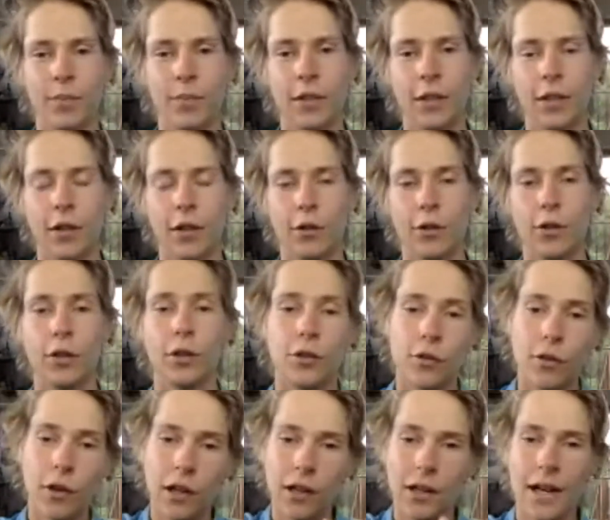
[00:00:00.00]
You know, you can
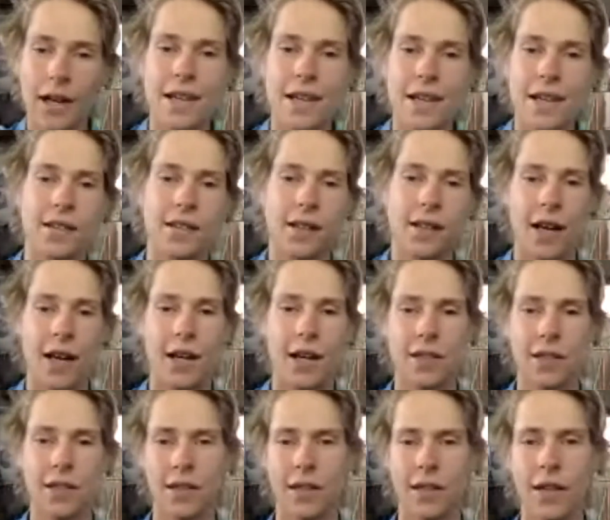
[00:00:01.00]
draw lines
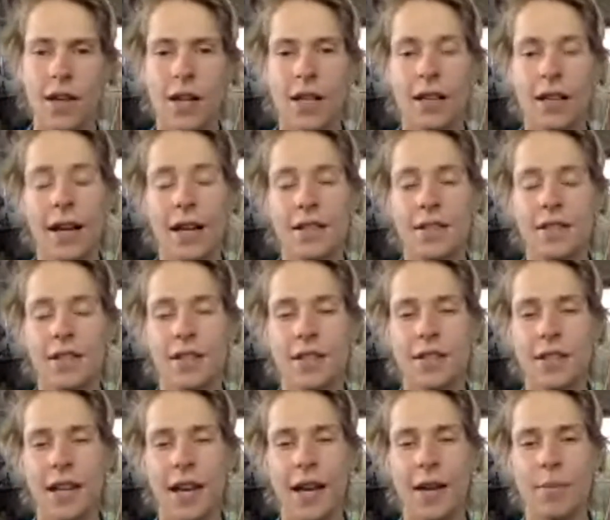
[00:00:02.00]
in the
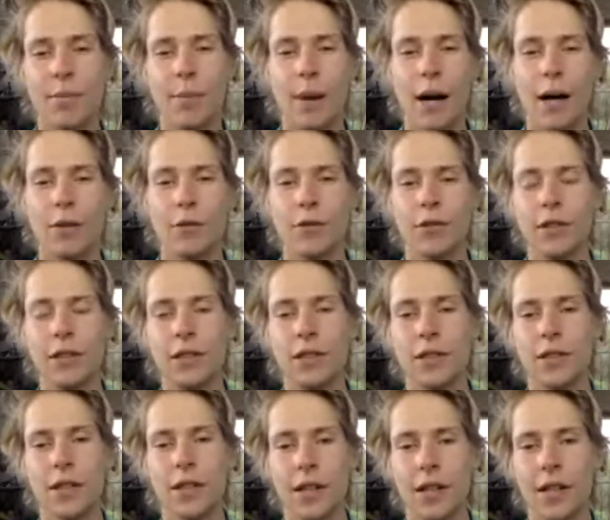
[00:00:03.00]
sand,
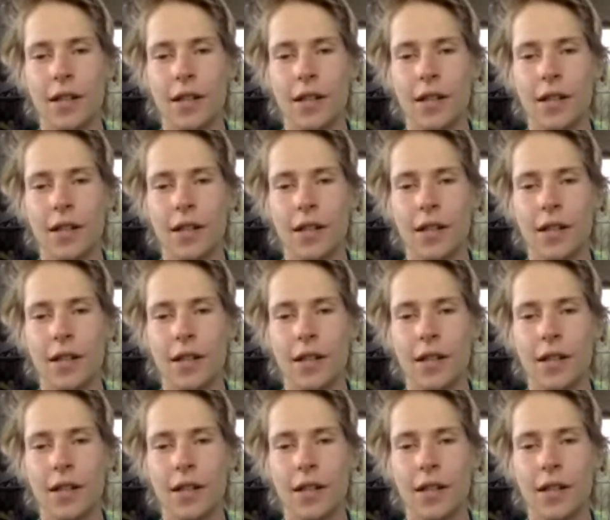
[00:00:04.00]
boundaries,